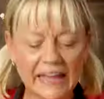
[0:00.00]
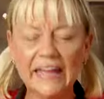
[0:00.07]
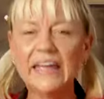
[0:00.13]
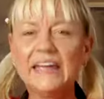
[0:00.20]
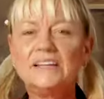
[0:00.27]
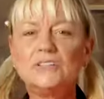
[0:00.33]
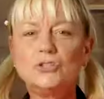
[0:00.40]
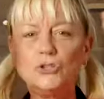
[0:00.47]

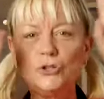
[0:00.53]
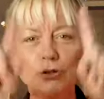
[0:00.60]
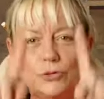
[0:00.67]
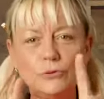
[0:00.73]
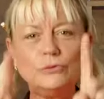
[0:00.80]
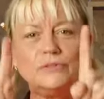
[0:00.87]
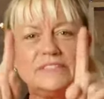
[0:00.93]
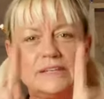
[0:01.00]
It is
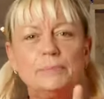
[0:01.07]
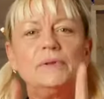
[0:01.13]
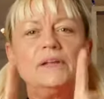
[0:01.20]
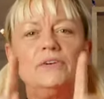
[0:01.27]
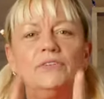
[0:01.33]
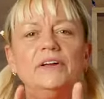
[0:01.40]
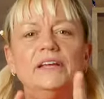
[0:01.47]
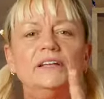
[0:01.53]
2 simple
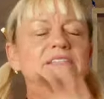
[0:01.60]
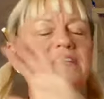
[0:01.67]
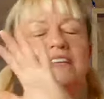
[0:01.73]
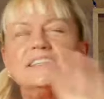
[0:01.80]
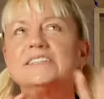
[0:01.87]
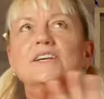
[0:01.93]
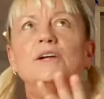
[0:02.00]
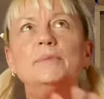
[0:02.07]
ingredients.
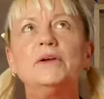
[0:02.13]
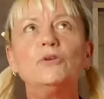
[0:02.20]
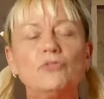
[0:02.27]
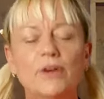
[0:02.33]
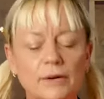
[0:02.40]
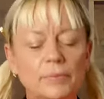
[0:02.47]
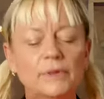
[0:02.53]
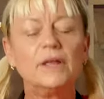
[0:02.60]
This is going to be
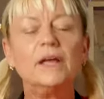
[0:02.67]
incredible.